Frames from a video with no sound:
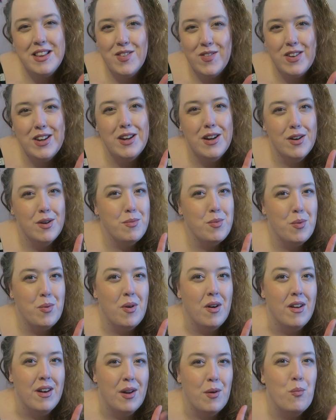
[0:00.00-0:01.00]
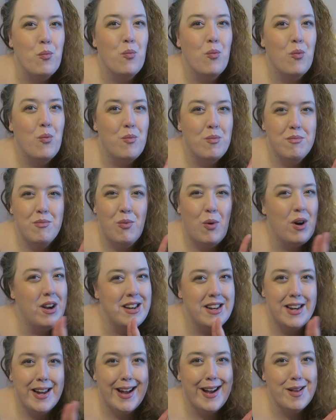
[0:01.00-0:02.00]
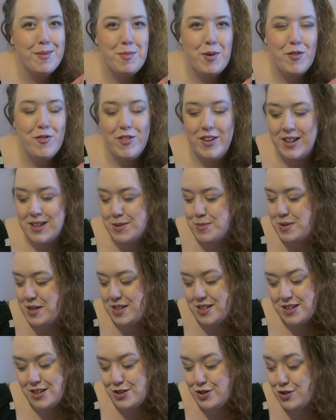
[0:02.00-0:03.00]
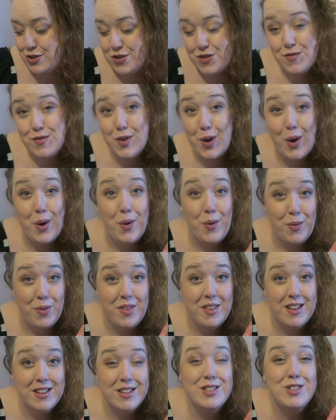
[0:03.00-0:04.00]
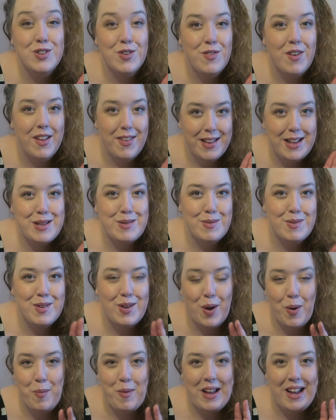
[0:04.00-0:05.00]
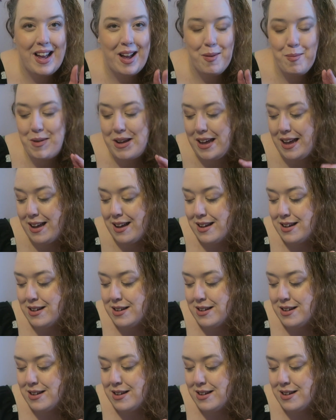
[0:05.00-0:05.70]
this video number 1, and why did I ask my friends? Because I should have known that stuff like this was coming at me.